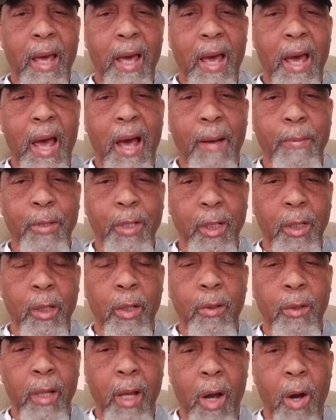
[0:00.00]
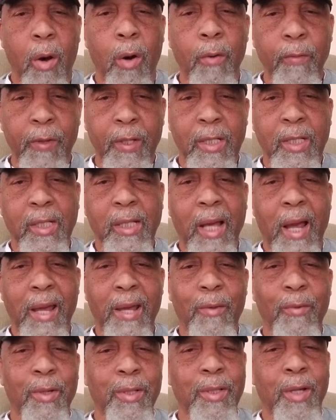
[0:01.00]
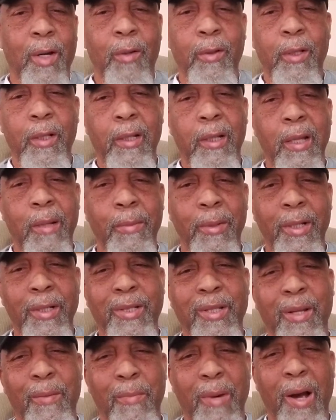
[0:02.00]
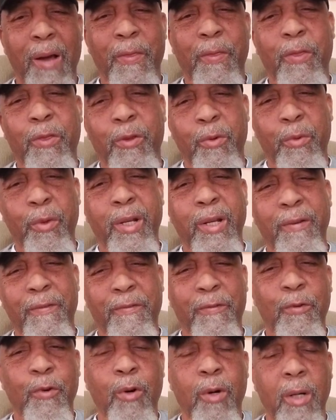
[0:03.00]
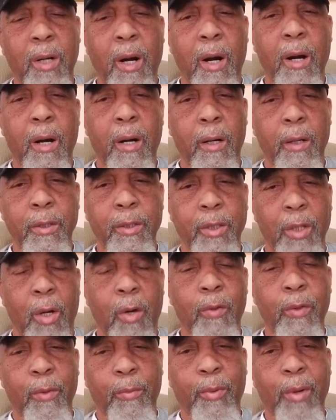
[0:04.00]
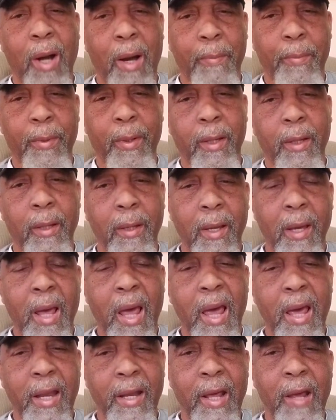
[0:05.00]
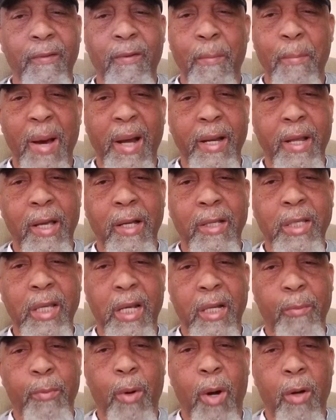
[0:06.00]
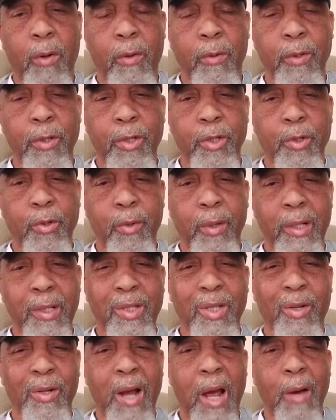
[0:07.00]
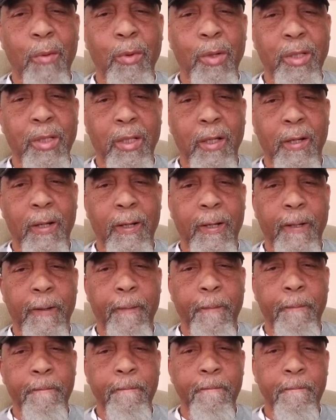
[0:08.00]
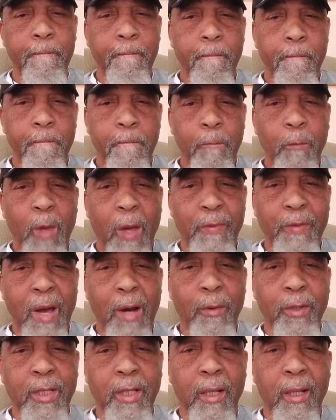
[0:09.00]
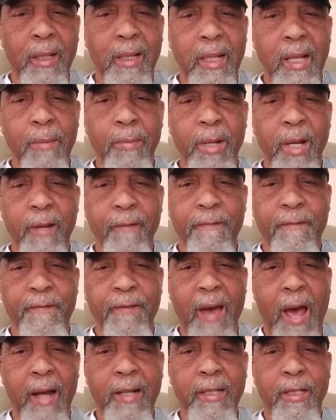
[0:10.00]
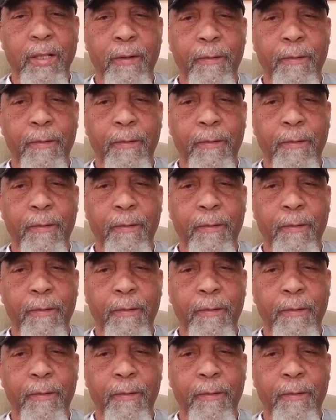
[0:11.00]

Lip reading: absolutely on the site was only limited to about 3 to 4 cars on the property, and everybody else had to park on the street. So that was a limiting factor